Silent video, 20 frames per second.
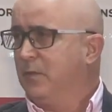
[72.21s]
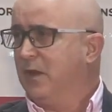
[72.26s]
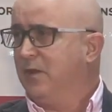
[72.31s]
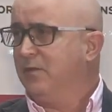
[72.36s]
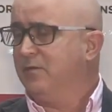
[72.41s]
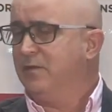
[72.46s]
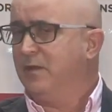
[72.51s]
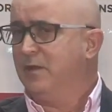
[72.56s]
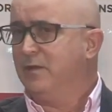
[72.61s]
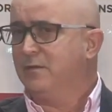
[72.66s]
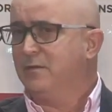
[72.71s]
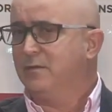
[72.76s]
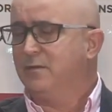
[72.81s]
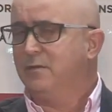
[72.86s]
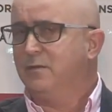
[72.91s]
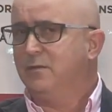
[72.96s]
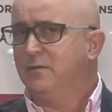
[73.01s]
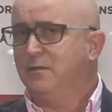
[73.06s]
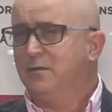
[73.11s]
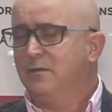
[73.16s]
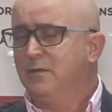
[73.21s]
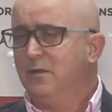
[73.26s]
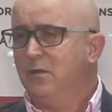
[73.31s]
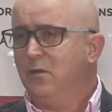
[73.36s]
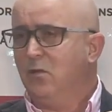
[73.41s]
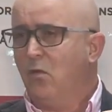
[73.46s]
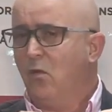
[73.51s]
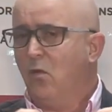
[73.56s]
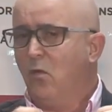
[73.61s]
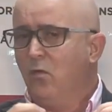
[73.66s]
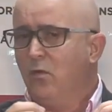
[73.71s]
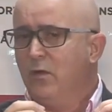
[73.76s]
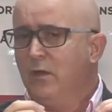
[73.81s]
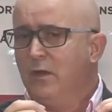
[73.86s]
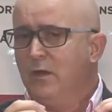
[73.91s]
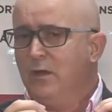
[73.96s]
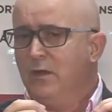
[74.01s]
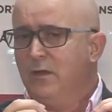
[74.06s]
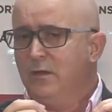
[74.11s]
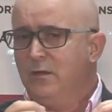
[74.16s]
I said the
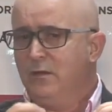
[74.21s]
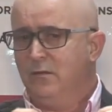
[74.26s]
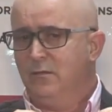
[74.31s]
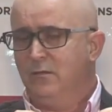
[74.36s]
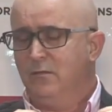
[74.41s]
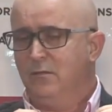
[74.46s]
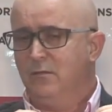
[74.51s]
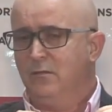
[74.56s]
only